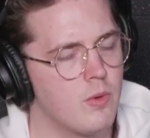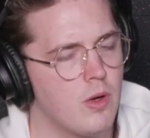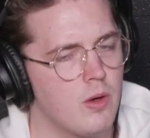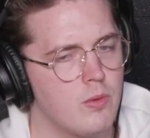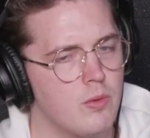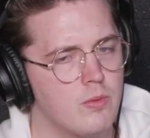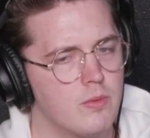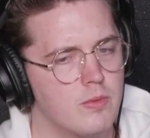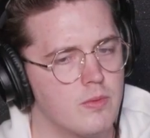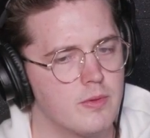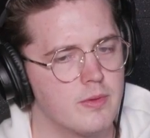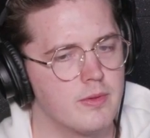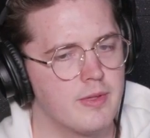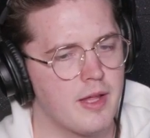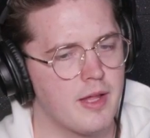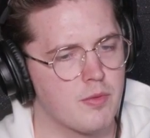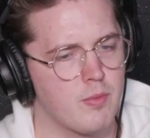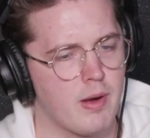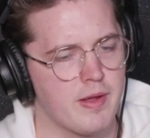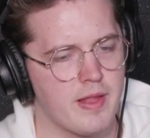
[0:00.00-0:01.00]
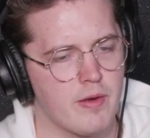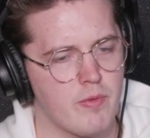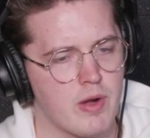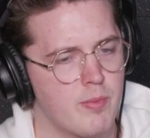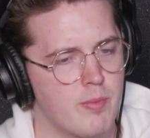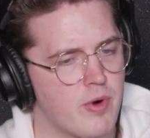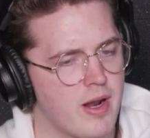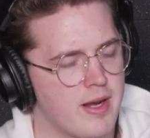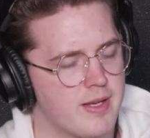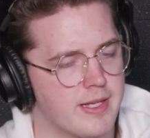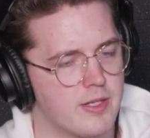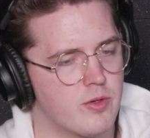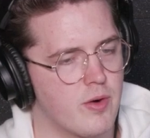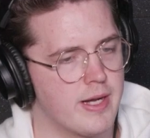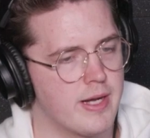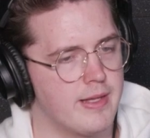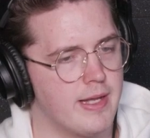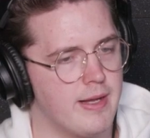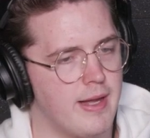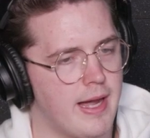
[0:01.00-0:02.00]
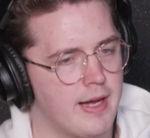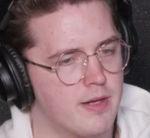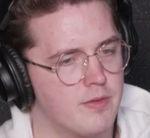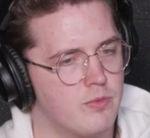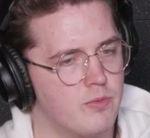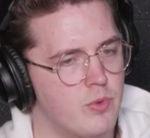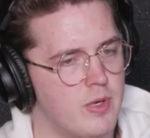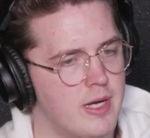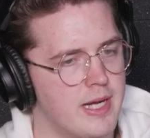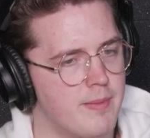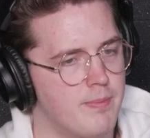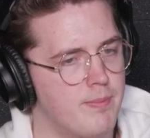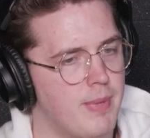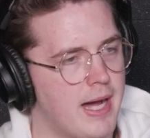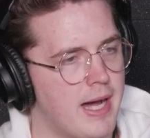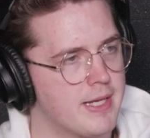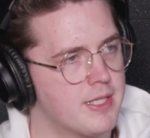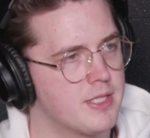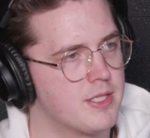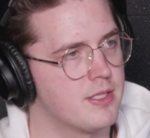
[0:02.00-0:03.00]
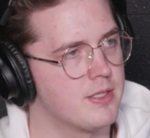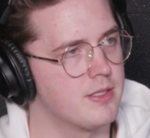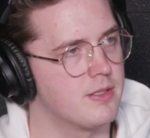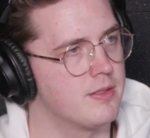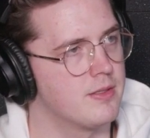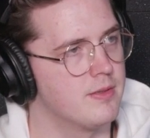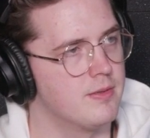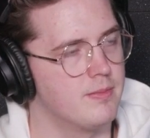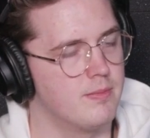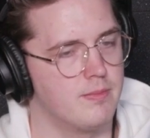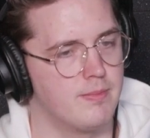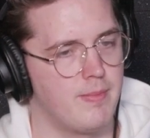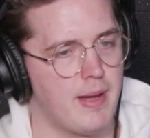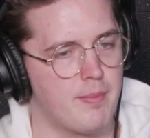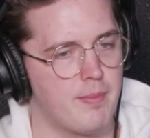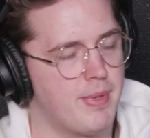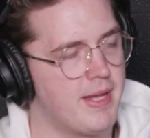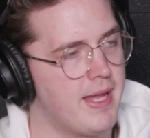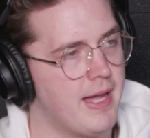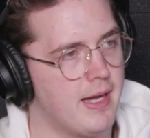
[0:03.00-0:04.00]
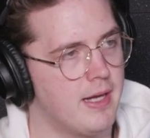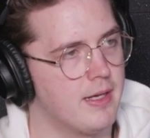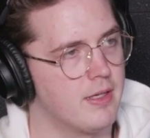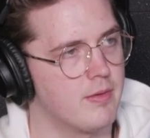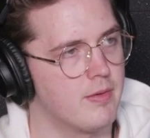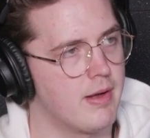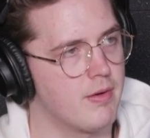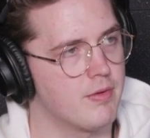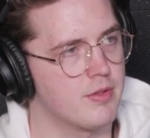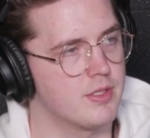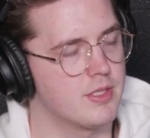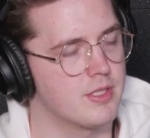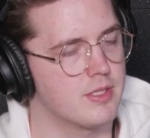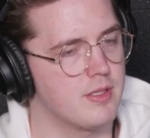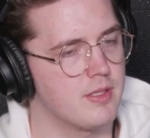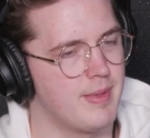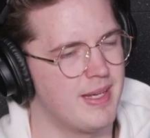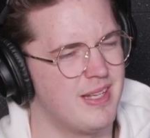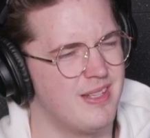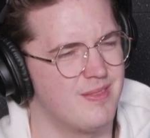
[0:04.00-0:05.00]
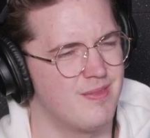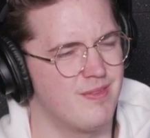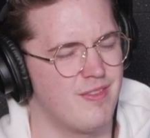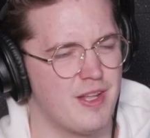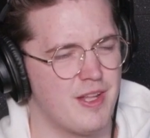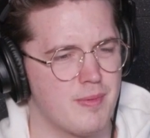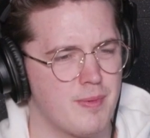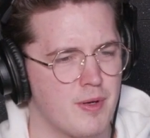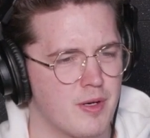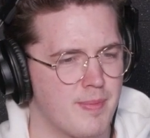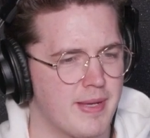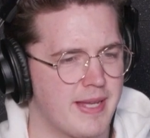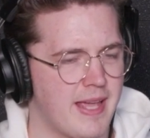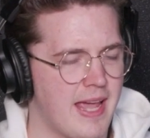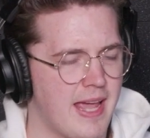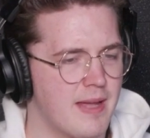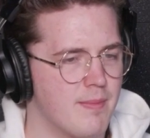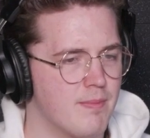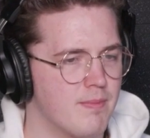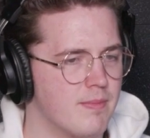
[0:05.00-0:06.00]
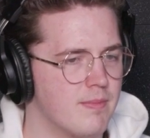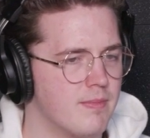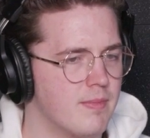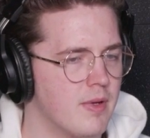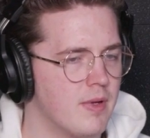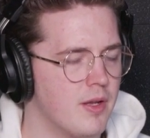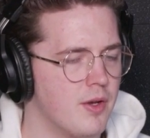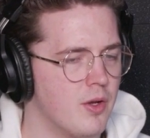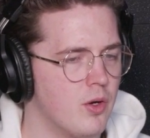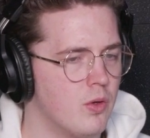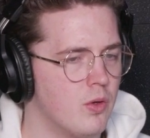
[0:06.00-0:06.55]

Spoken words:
Well, that's why they rebranded, right? They had really bad bad PR around, I mean, Facebook became an